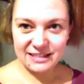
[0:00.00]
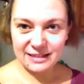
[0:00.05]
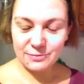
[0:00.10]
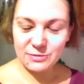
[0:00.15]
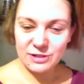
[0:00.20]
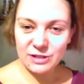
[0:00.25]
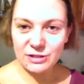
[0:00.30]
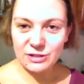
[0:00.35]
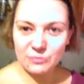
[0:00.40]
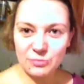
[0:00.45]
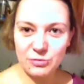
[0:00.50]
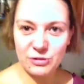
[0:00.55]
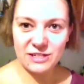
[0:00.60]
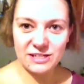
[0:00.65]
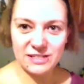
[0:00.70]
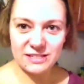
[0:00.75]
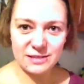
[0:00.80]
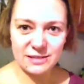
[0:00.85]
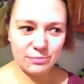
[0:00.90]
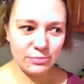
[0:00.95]
seem to do
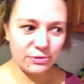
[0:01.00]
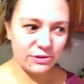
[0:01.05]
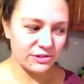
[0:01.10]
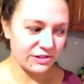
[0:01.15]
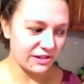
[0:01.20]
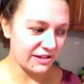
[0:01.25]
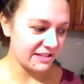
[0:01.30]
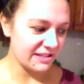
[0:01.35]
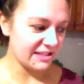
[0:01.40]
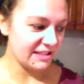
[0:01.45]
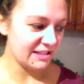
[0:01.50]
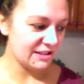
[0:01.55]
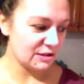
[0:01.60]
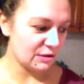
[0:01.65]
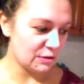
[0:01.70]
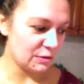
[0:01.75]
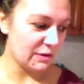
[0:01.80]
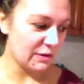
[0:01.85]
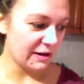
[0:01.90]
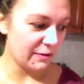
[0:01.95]
pretty simple sauces,
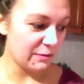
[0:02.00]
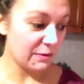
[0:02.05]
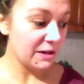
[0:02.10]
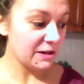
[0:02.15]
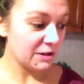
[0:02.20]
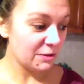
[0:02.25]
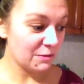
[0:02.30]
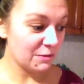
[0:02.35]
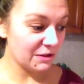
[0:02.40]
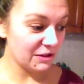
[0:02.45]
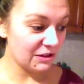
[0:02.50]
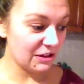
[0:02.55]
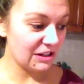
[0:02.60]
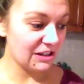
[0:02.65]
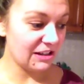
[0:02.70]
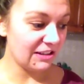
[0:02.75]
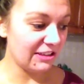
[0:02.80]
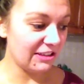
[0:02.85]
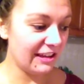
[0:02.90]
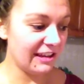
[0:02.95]
so I wonder what they're
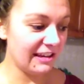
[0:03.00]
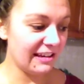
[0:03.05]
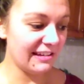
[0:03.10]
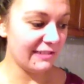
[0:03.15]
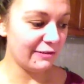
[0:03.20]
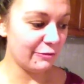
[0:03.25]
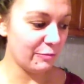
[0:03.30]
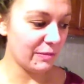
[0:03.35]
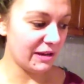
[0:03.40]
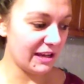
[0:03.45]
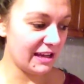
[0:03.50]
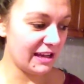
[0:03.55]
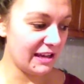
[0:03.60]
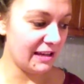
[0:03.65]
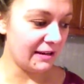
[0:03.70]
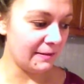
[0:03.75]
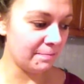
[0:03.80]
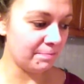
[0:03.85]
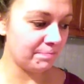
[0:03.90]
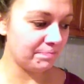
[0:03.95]
going to think of
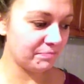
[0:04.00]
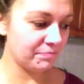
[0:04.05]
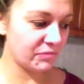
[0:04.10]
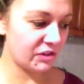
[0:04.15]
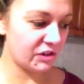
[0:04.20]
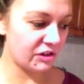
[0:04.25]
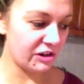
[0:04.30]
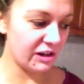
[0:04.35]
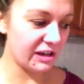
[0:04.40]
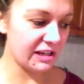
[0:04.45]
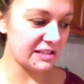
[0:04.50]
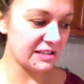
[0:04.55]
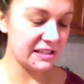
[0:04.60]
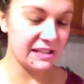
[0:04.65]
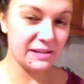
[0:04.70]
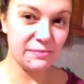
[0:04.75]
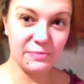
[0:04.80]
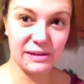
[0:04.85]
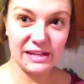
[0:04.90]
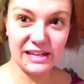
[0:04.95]
my
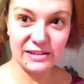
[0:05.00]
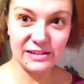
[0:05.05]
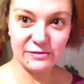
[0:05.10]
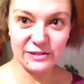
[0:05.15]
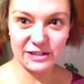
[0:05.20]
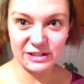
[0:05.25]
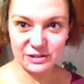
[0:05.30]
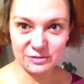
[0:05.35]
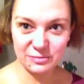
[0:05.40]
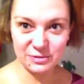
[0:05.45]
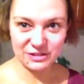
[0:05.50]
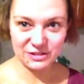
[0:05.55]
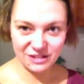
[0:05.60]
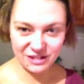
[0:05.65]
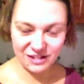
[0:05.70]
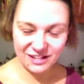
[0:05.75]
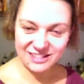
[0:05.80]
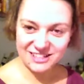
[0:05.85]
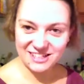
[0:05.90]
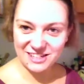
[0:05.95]
crazy meat vegetable
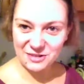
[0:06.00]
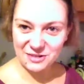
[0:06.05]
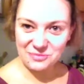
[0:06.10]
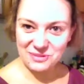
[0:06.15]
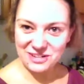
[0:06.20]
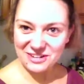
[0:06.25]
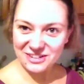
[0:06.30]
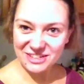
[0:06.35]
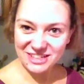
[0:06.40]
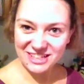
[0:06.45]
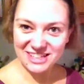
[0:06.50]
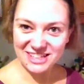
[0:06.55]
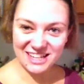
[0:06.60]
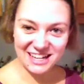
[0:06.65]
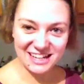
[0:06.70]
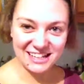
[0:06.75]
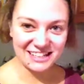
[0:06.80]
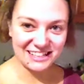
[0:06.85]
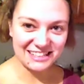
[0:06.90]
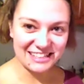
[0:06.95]
sauce. I hope they really
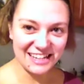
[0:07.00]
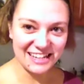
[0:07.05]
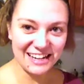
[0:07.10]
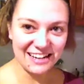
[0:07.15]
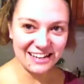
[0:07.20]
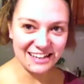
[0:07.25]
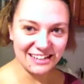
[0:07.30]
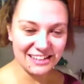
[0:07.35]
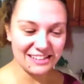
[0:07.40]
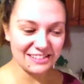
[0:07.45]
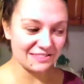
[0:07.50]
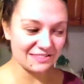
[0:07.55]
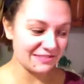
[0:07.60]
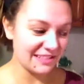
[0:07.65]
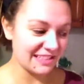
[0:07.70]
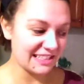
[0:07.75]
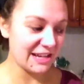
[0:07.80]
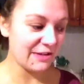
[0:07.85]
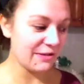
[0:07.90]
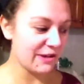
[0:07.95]
like it.
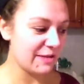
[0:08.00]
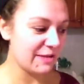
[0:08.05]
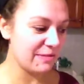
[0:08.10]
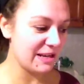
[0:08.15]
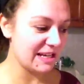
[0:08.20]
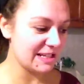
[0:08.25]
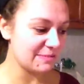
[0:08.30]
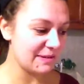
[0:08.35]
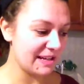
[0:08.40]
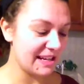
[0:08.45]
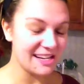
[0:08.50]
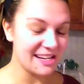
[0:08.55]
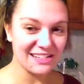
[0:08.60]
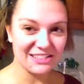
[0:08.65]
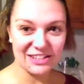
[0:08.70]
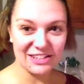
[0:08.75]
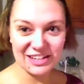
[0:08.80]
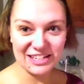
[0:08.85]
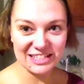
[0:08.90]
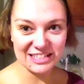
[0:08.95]
That's how I make spaghetti
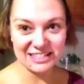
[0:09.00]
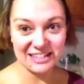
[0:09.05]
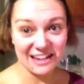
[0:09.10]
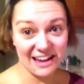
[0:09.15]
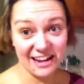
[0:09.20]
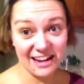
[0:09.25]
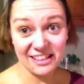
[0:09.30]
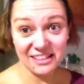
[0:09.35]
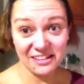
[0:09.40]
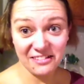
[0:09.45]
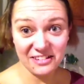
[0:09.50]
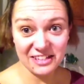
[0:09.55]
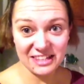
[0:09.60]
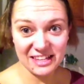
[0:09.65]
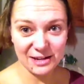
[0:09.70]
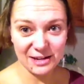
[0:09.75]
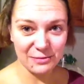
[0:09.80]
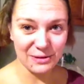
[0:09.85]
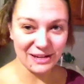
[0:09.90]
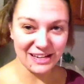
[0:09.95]
sauce, and I love it
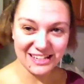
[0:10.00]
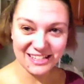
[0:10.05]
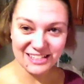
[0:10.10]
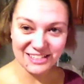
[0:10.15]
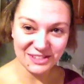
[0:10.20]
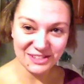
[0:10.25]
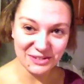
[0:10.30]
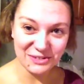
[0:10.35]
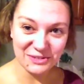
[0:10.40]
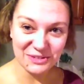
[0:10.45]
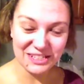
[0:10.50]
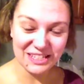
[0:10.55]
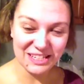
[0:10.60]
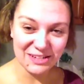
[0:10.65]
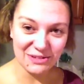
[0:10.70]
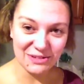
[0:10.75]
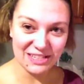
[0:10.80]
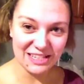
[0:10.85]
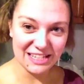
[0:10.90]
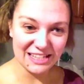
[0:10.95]
that way, so we'll
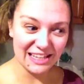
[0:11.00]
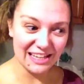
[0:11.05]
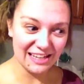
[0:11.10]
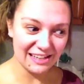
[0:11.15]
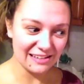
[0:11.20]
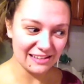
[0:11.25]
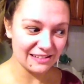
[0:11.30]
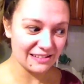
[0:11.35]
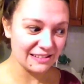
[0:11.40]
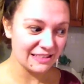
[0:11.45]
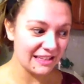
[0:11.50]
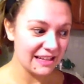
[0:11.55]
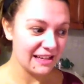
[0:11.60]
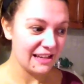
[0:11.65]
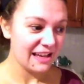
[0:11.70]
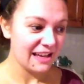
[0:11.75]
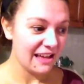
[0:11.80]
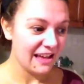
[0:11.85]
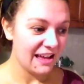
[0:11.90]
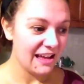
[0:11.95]
see what they think.
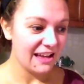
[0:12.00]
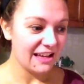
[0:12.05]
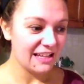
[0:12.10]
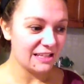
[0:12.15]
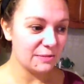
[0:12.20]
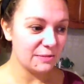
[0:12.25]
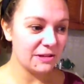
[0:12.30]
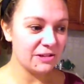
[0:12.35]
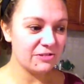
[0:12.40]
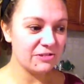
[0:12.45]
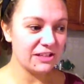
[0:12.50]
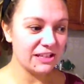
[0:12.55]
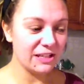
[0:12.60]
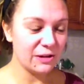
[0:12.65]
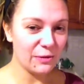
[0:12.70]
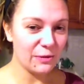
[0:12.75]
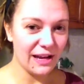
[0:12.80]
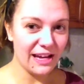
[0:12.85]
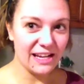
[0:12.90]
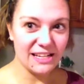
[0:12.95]
It's been a really
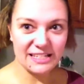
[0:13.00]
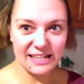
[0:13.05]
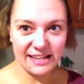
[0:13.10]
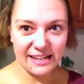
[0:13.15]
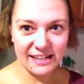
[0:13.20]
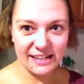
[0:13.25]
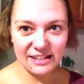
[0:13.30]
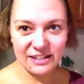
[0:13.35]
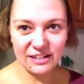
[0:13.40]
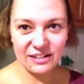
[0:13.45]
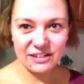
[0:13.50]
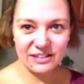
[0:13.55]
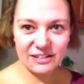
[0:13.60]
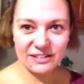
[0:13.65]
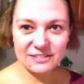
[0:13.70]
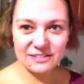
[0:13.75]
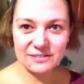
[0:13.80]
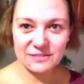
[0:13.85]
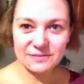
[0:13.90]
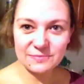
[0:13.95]
quiet day here.
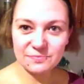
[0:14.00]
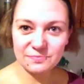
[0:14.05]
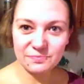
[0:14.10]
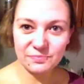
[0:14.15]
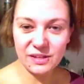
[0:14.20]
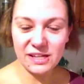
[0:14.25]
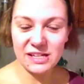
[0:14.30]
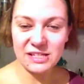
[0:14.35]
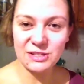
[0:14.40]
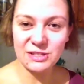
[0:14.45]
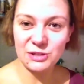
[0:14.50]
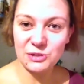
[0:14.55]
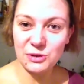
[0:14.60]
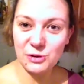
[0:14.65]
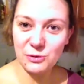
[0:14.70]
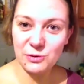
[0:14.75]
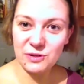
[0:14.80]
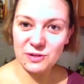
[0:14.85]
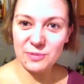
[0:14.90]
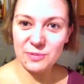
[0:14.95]
It
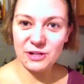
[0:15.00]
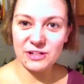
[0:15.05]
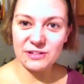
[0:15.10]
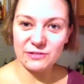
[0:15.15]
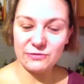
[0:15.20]
snowed about a